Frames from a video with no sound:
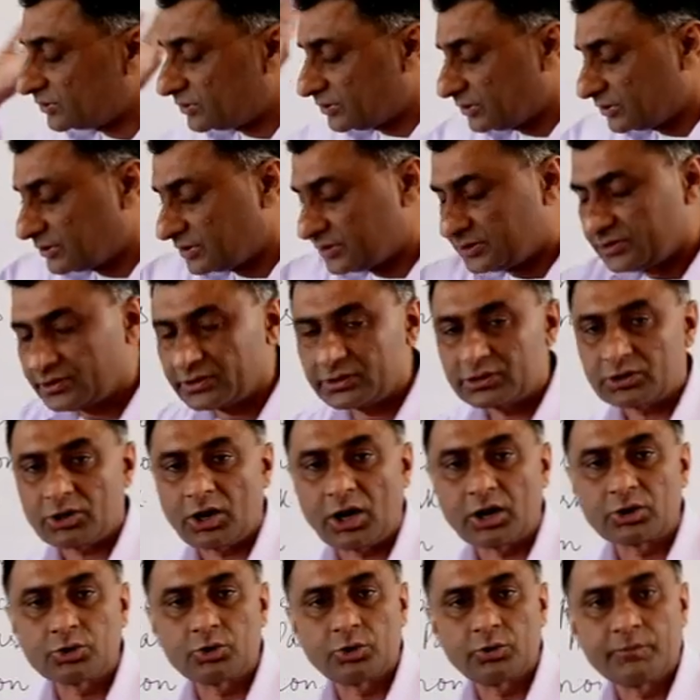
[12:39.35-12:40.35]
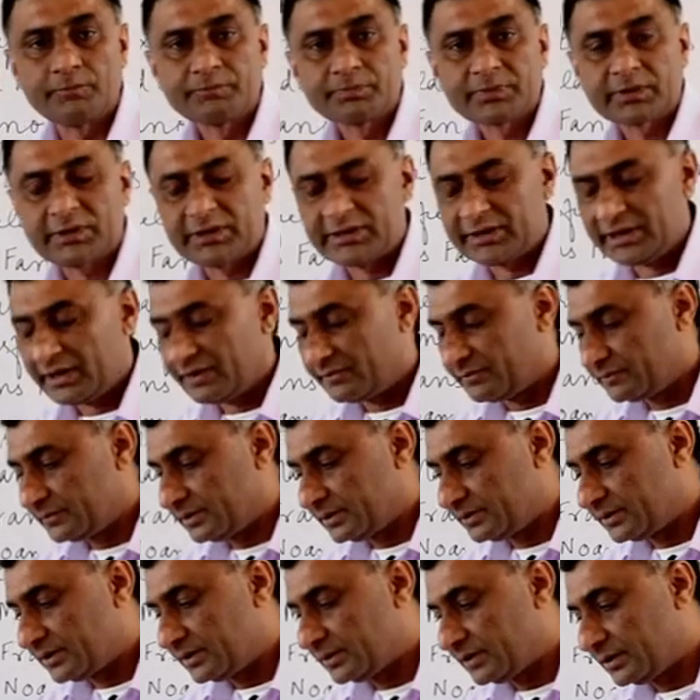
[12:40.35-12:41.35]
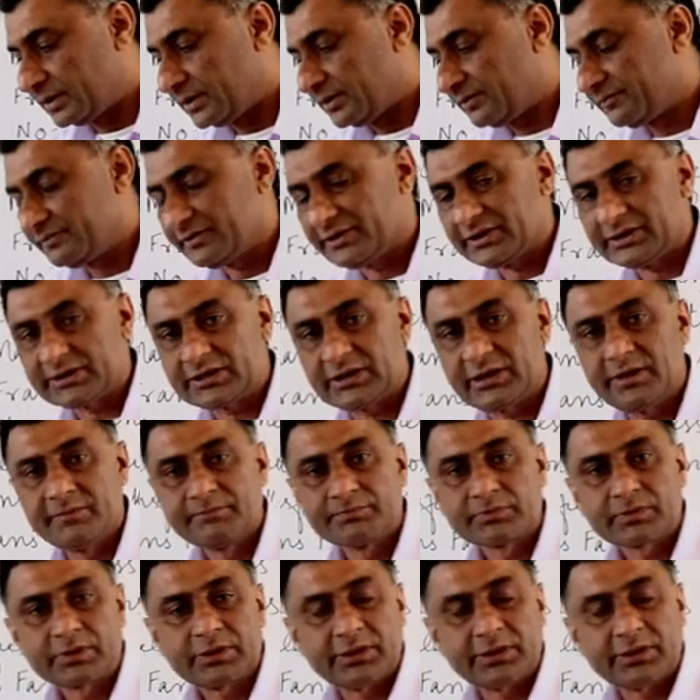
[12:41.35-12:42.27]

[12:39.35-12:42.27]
there in Congo, in Africa,